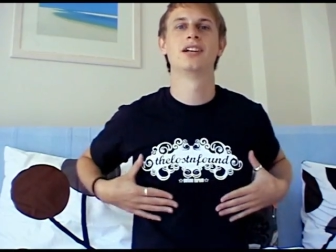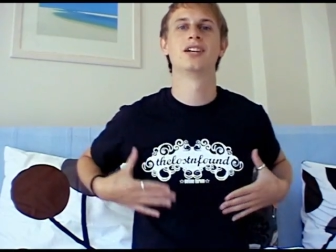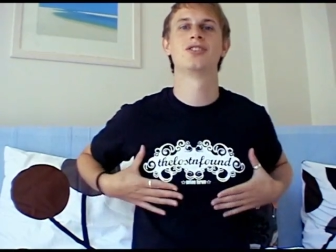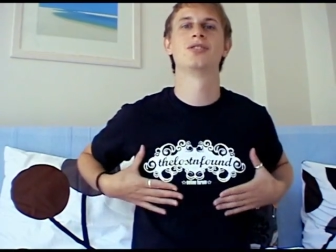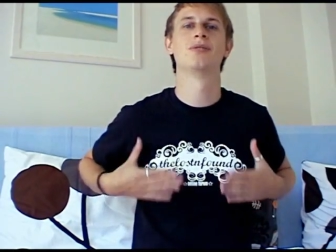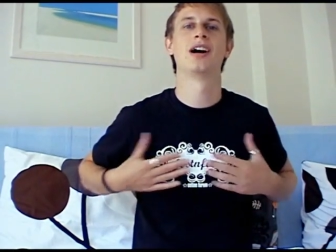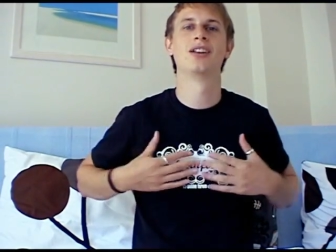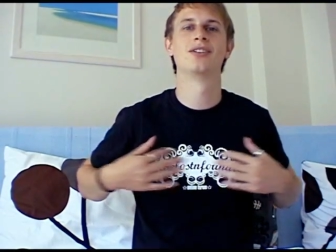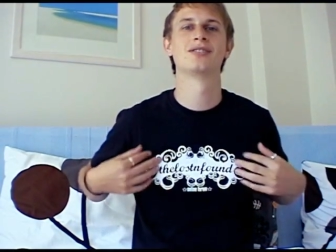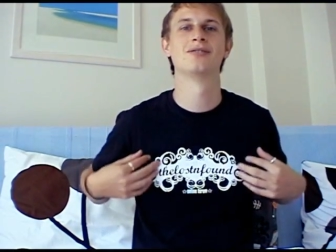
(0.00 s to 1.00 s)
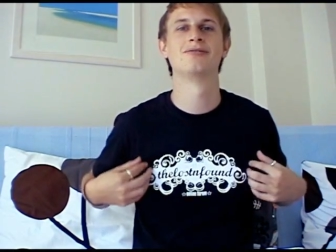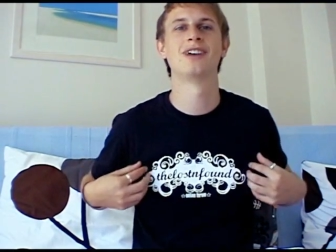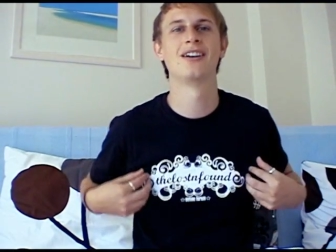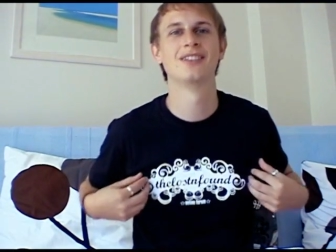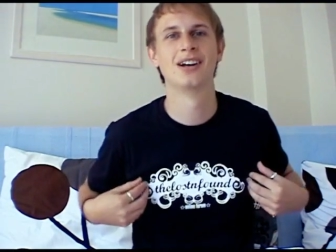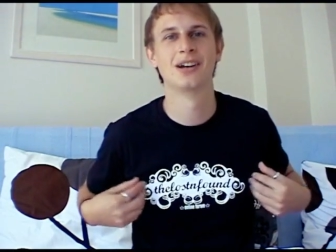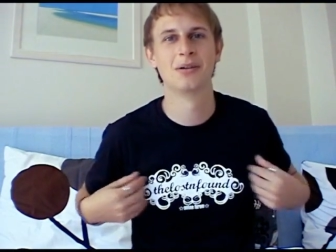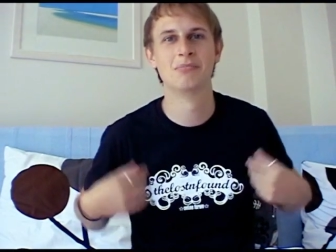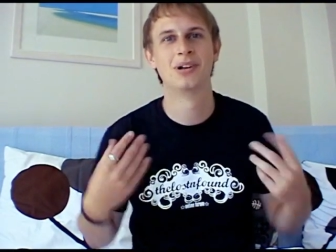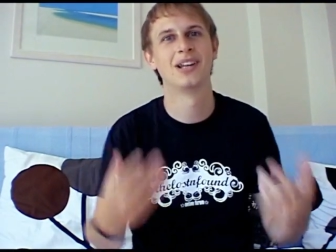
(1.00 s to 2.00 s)
issue our Lost and Found
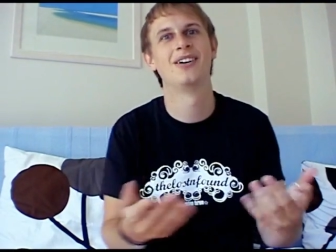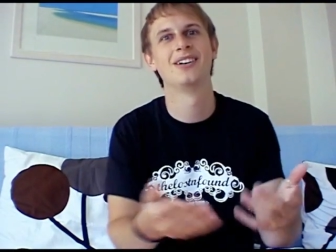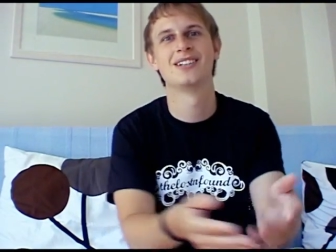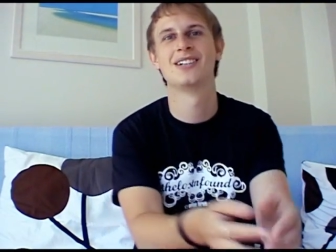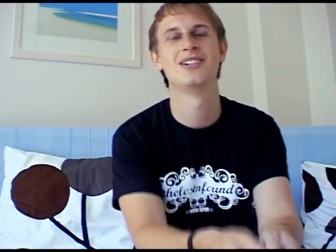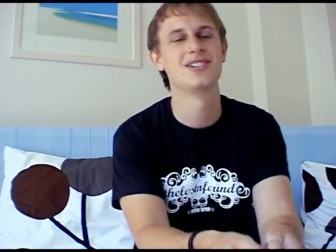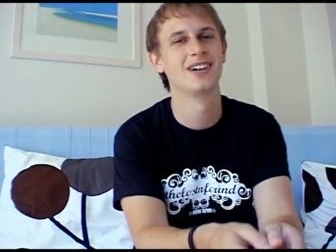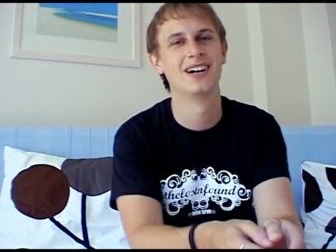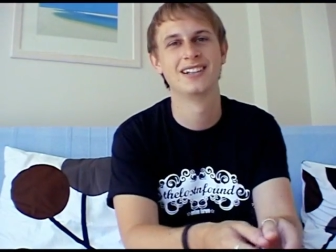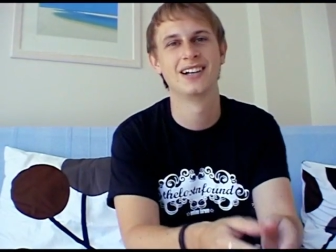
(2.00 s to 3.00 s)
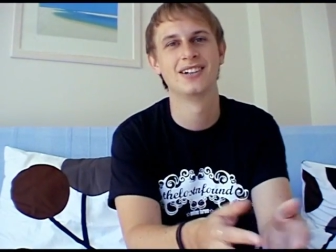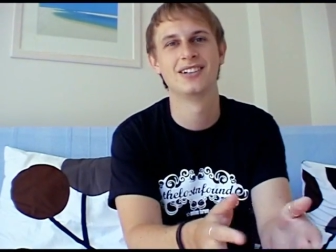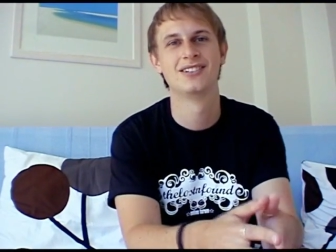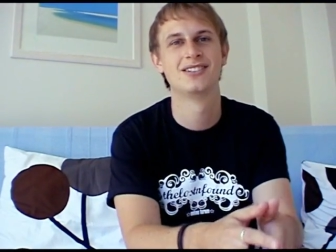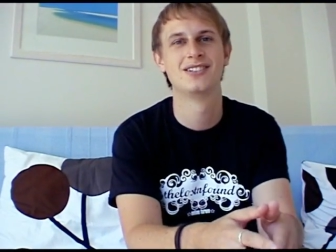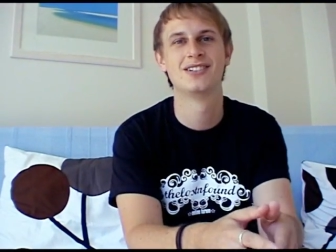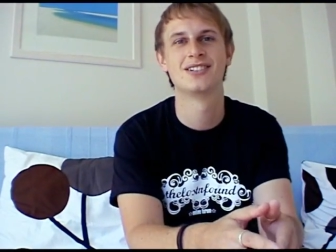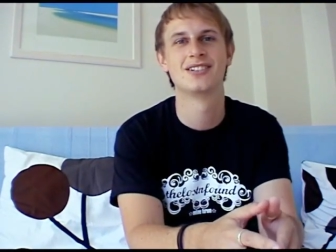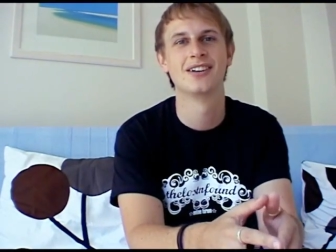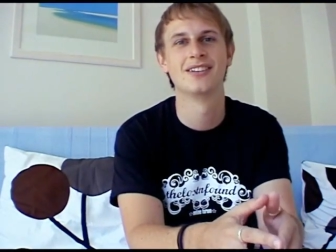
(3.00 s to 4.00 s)
logo and put that on a t-shirt. I
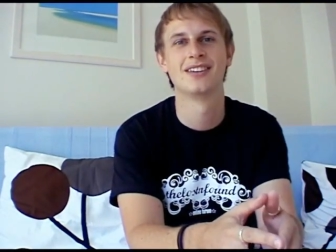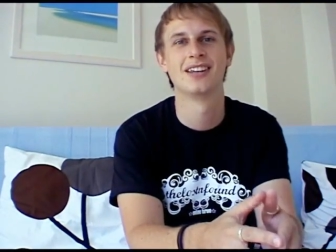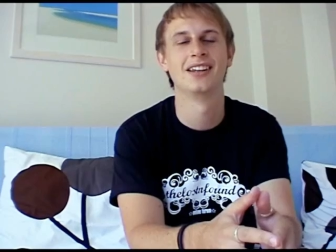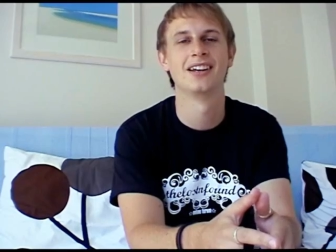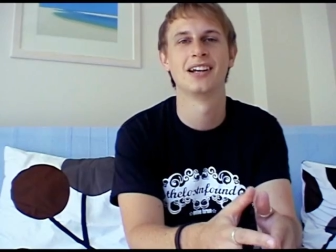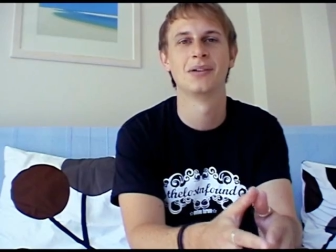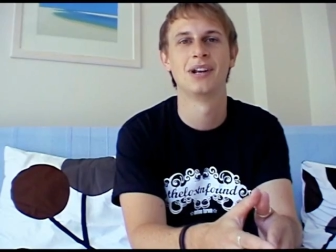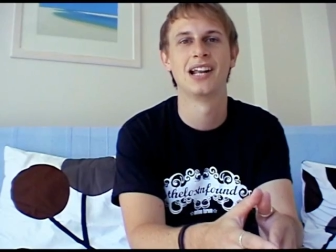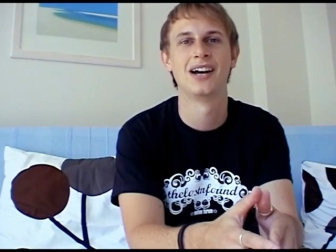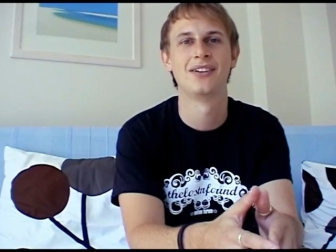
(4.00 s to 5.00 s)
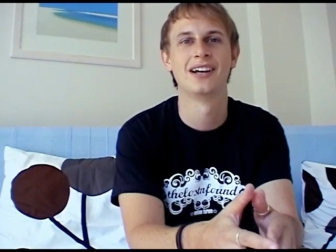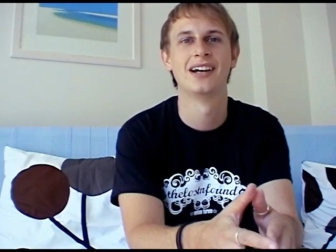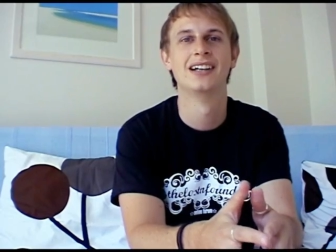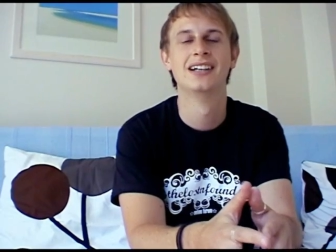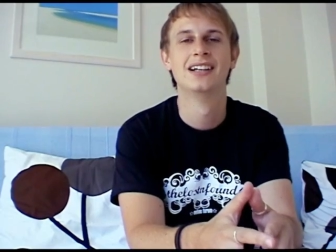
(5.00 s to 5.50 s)
just don't think they're going to allow that,